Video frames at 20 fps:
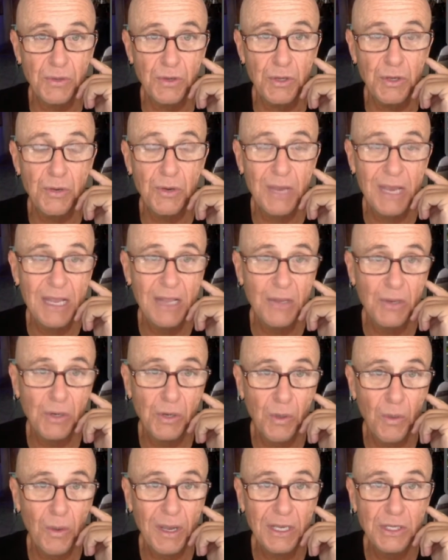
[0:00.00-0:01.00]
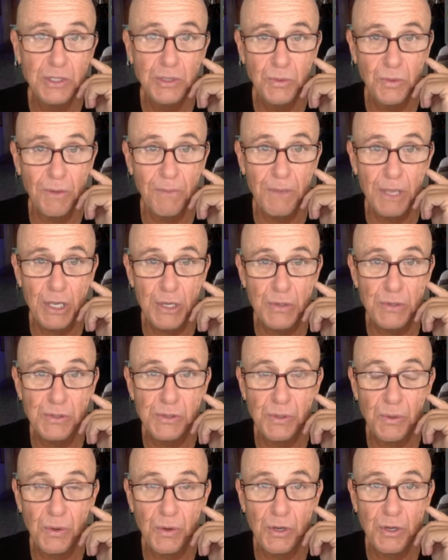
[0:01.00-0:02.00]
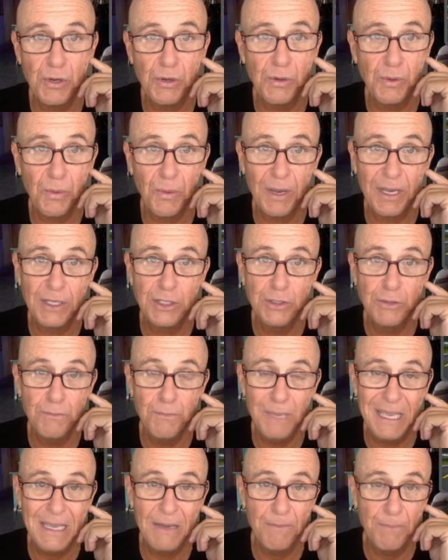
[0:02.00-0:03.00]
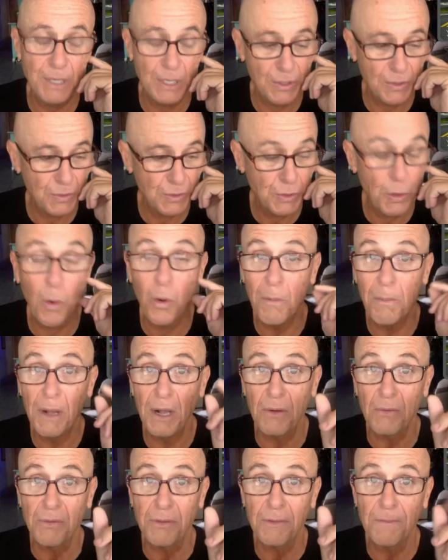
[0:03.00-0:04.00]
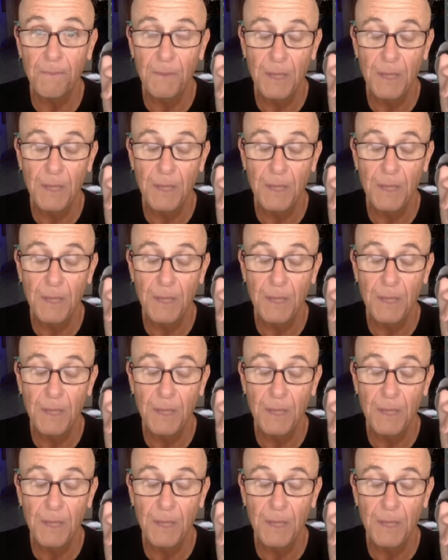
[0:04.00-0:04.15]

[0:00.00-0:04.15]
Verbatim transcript: You're either going to abuse or you're going to be abused or both.